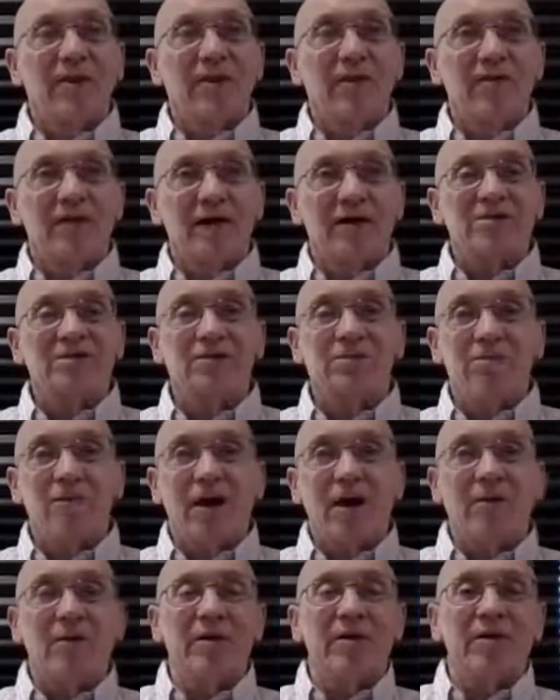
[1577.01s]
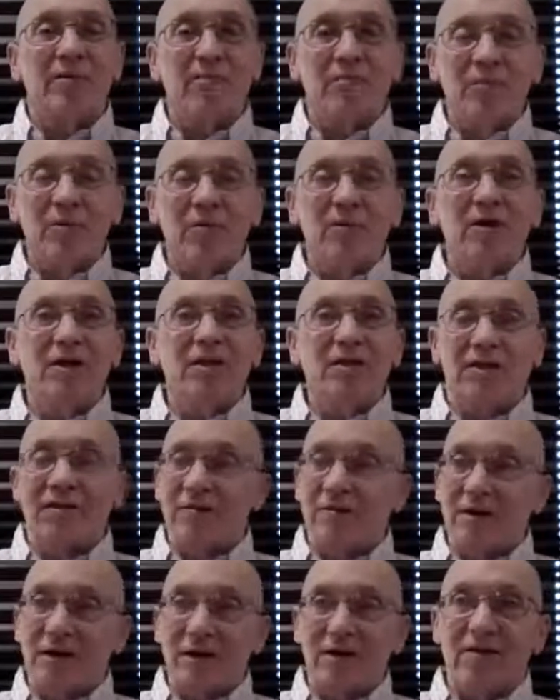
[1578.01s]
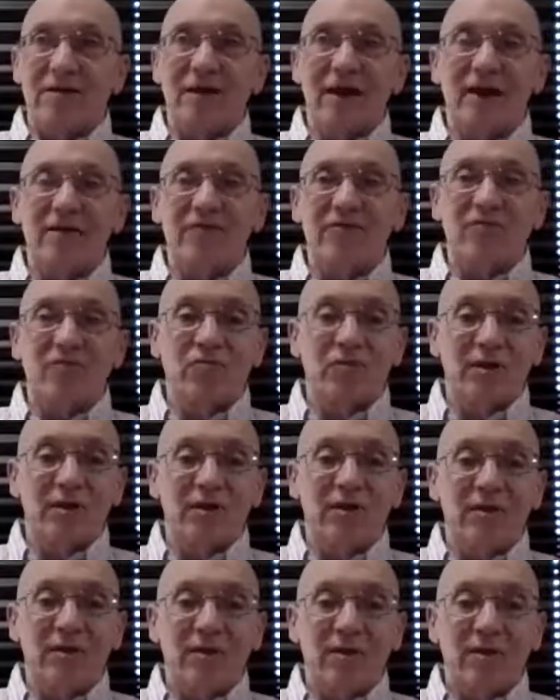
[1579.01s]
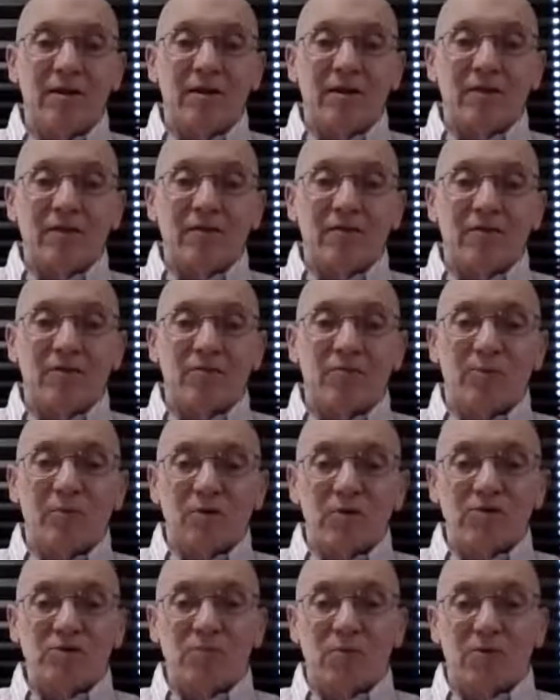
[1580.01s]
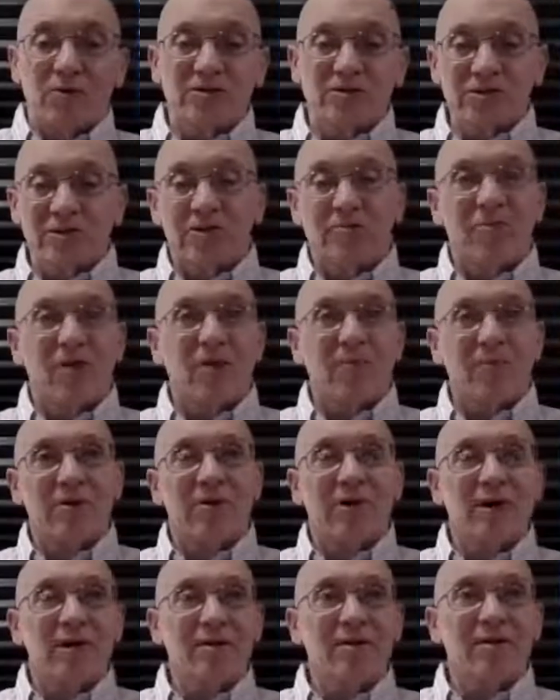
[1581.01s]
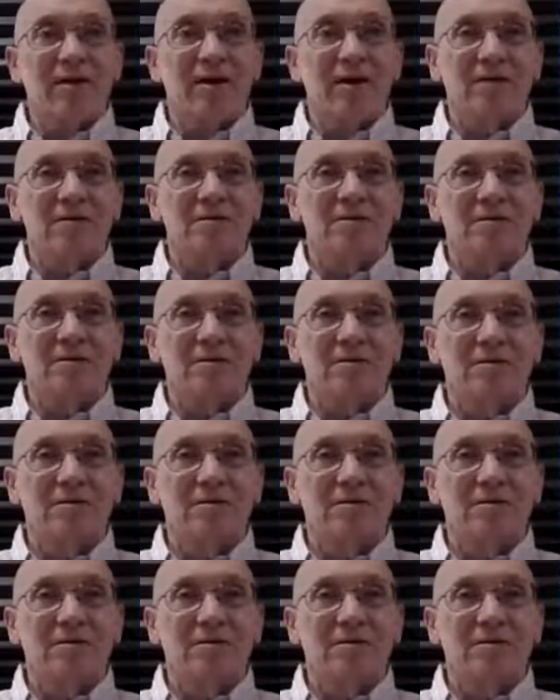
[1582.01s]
And that's the problem. And the Buddha, again, you have to read the Buddha's words in the proper context.